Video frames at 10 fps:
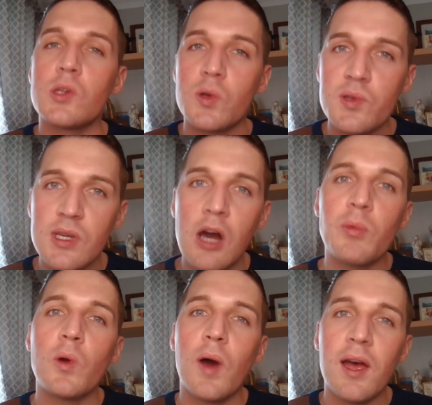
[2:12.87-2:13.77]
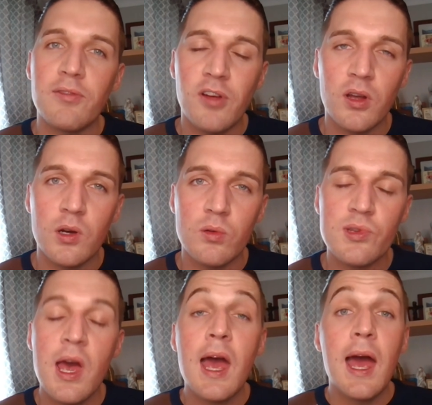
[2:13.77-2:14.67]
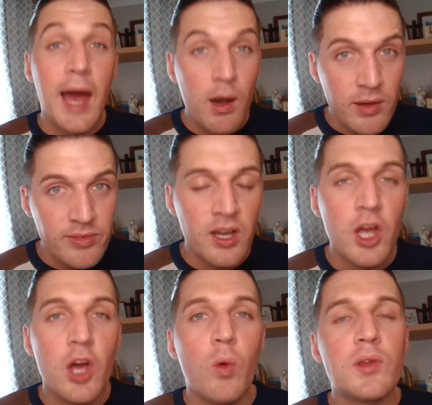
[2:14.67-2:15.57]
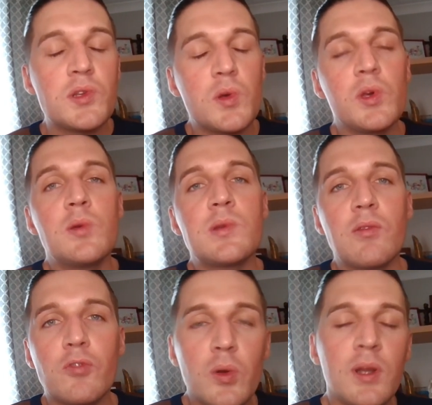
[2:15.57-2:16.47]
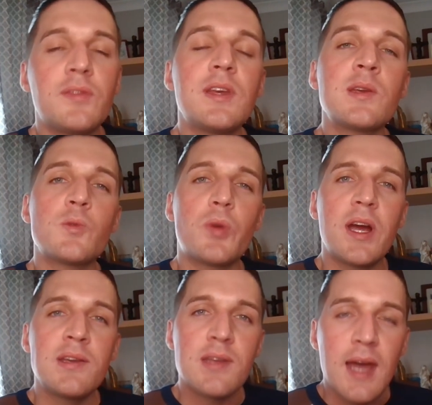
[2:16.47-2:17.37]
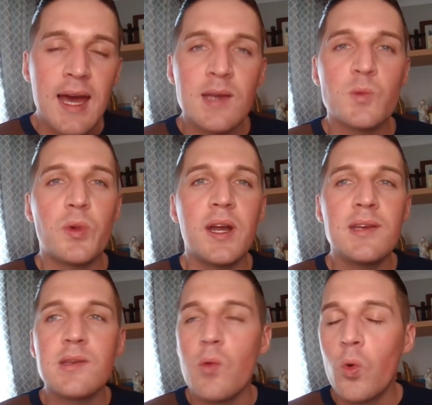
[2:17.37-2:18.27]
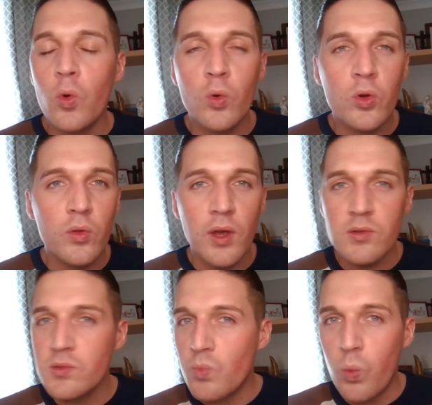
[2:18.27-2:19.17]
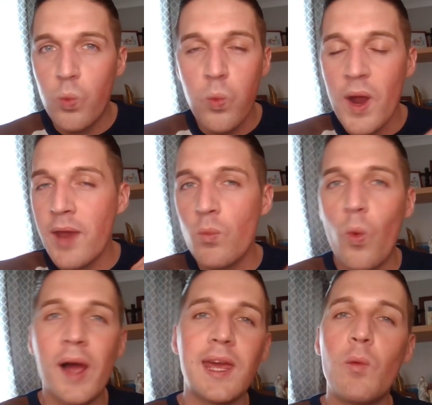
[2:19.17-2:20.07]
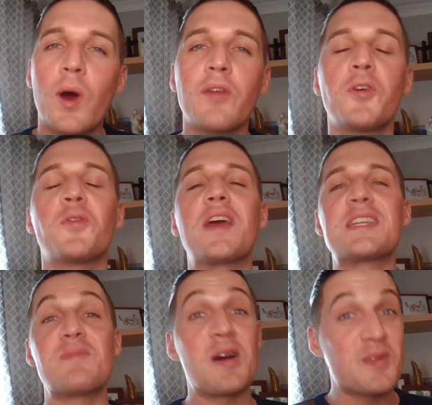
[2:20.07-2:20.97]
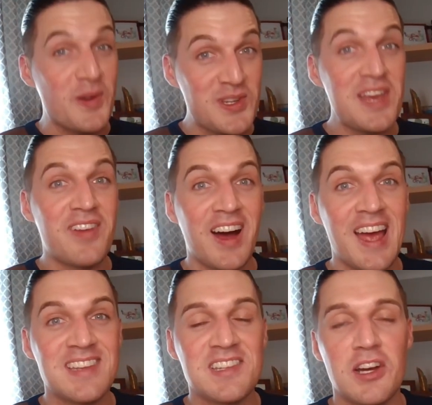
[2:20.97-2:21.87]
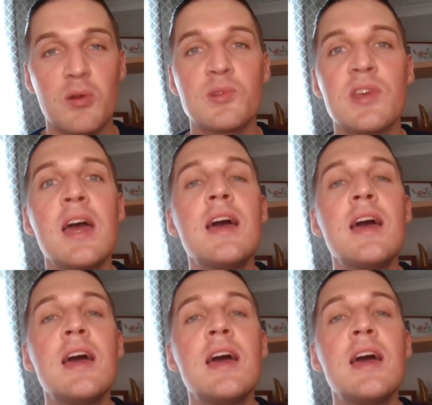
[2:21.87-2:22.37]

to your scalp, your hair follicles. However, once you're using root lifting sprays and hairsprays and all those weird and wacky, wonderful things to be able to achieve our hairstyles,